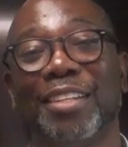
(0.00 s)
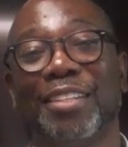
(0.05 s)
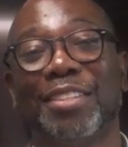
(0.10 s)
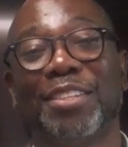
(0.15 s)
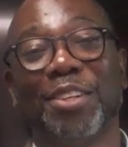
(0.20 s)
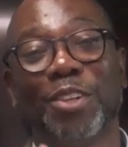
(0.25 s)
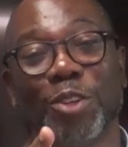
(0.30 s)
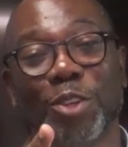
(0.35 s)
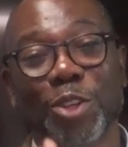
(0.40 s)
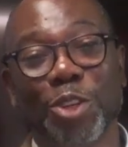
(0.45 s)

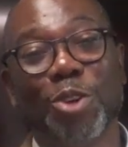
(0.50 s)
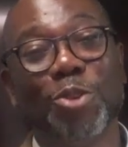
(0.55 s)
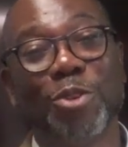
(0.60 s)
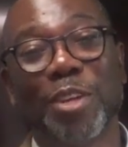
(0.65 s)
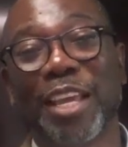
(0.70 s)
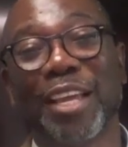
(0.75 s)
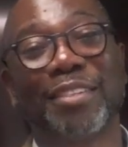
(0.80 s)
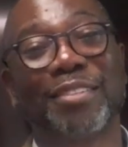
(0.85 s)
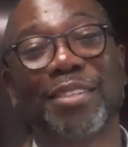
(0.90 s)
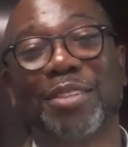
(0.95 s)
till you
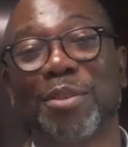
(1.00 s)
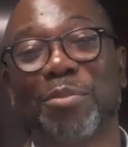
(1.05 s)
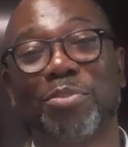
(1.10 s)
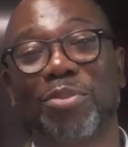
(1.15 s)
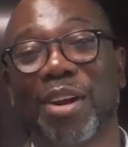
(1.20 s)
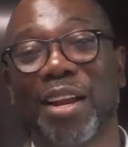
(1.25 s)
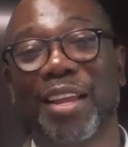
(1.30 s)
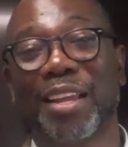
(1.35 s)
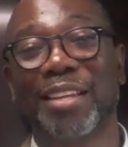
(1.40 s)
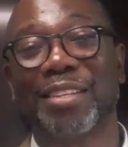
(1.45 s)
get to the
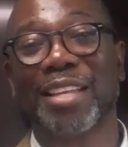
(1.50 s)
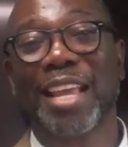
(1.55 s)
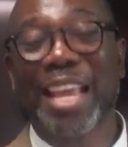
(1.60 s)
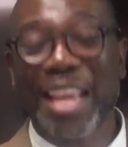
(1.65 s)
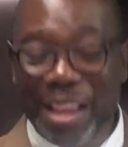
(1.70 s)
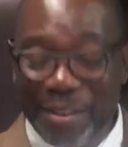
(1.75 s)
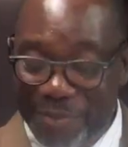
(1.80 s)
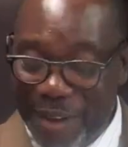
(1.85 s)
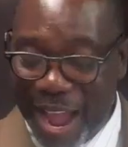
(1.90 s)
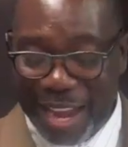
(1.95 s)
praise.
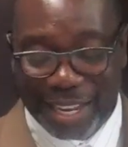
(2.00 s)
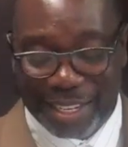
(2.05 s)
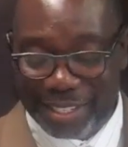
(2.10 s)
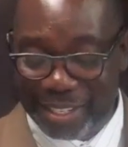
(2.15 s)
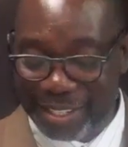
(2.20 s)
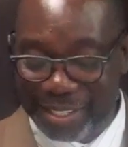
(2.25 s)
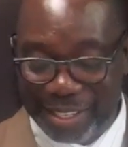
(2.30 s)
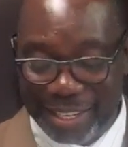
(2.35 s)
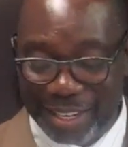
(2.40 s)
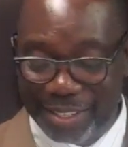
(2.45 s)
If I could
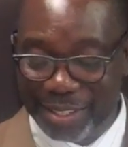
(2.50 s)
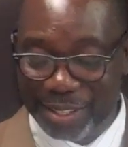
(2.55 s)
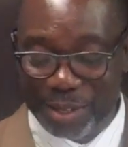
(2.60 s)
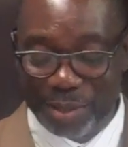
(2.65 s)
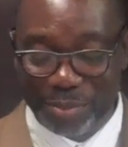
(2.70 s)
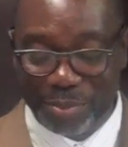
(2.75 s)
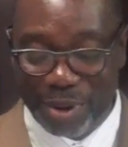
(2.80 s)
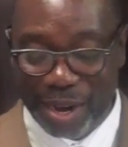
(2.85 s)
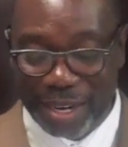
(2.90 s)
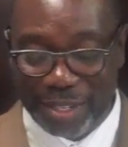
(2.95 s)
just get to
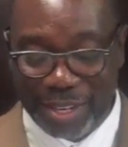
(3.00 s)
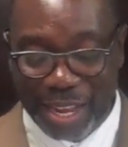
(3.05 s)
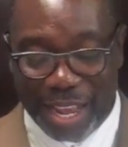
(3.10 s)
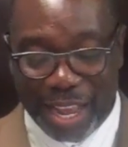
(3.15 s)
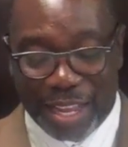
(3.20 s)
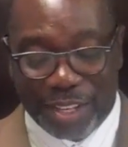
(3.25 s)
the praise.